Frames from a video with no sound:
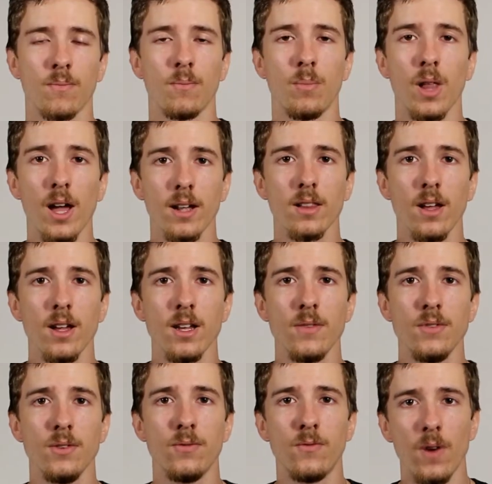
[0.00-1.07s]
Black Lion
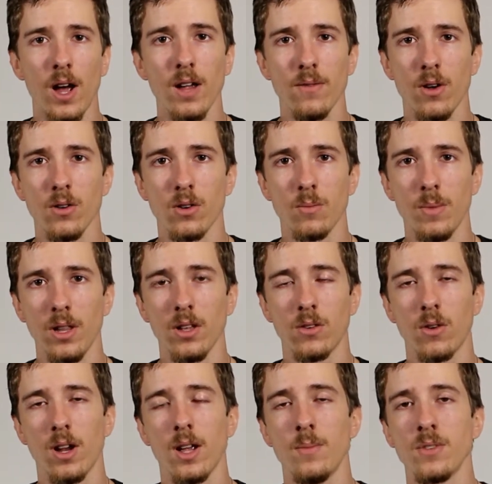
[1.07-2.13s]
gives you 500
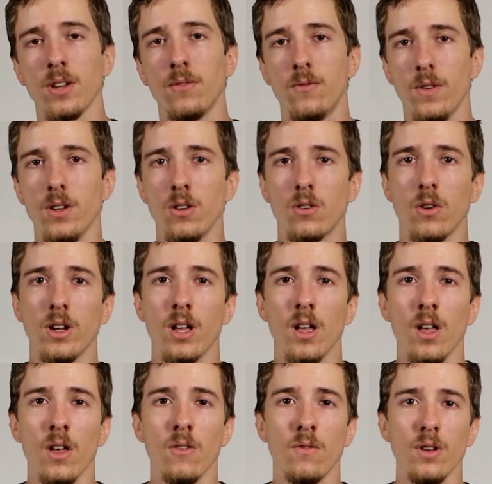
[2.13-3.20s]
milligrams of fenugreek.
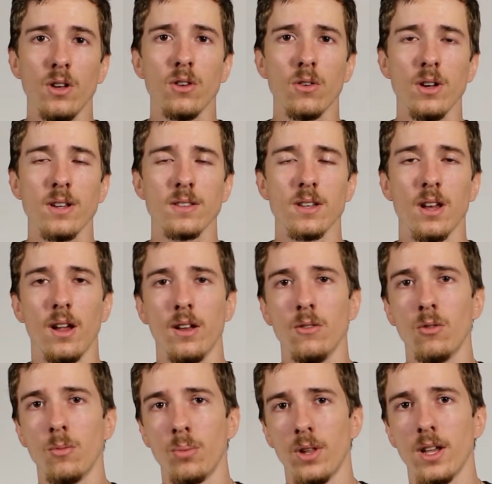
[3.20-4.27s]
Fenugreek is an
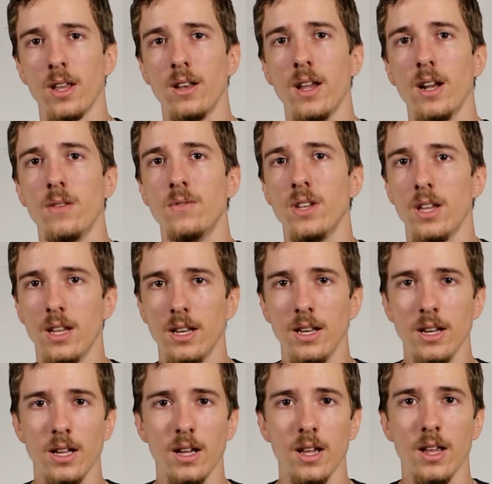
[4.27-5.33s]
annual plant native to
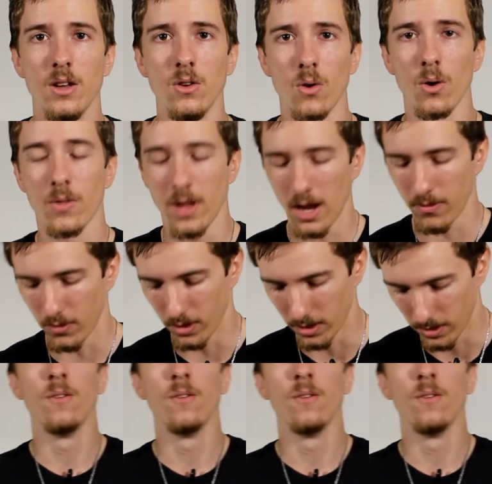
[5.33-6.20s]
India and North Africa.